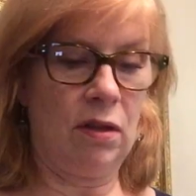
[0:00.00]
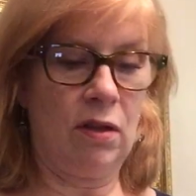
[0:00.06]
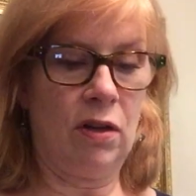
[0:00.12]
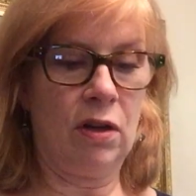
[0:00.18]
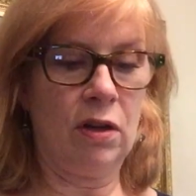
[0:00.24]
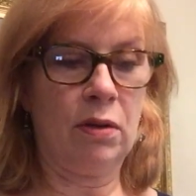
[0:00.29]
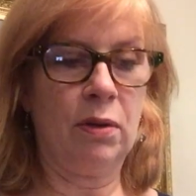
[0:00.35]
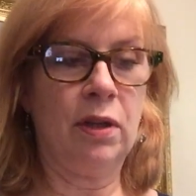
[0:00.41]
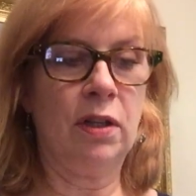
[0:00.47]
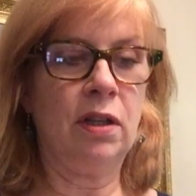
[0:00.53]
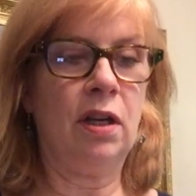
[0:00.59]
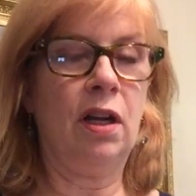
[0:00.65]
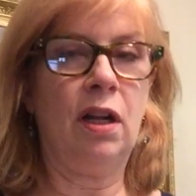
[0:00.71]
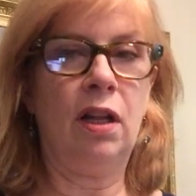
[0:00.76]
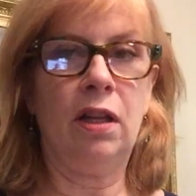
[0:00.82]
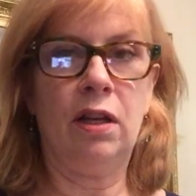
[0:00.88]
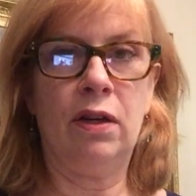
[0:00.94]
Hawk Run
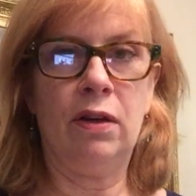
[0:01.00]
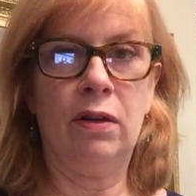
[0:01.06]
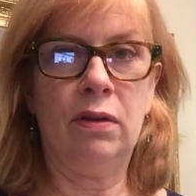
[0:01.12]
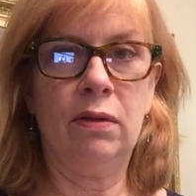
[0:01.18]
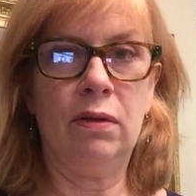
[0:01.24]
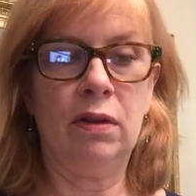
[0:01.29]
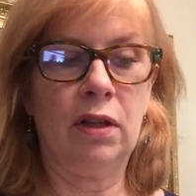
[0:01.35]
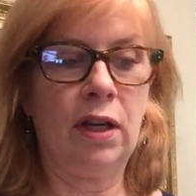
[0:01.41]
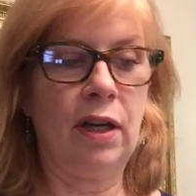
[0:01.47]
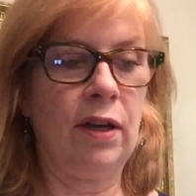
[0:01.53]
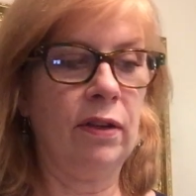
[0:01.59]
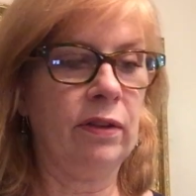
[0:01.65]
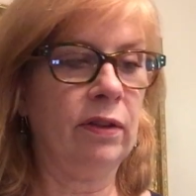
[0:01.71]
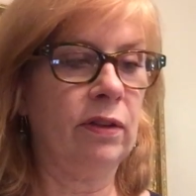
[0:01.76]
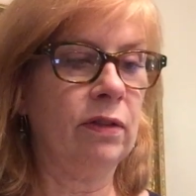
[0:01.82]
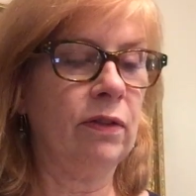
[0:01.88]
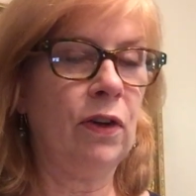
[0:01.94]
Hollow,
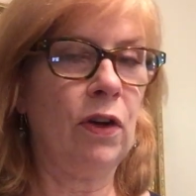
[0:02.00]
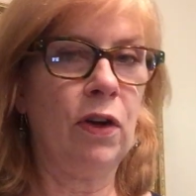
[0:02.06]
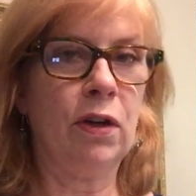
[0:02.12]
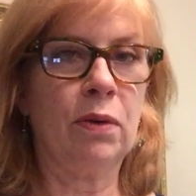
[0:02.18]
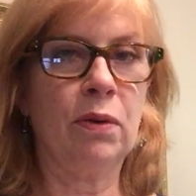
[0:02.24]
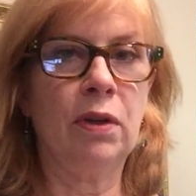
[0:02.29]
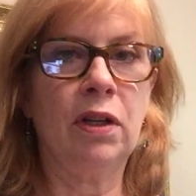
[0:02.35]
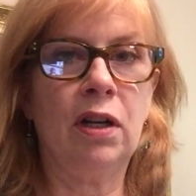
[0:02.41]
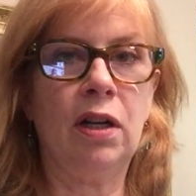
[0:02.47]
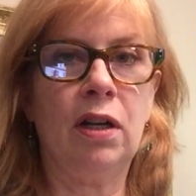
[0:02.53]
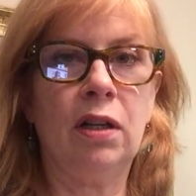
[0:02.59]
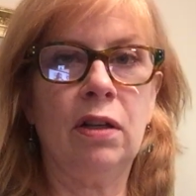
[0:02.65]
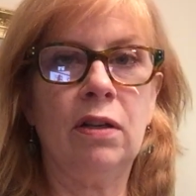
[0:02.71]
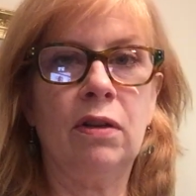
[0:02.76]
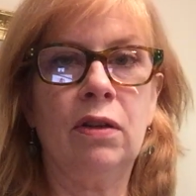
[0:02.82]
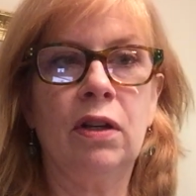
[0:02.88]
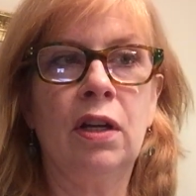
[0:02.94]
Houses of Hawk Run
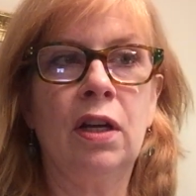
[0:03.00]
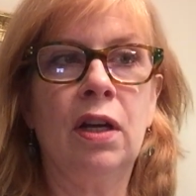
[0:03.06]
Hollow.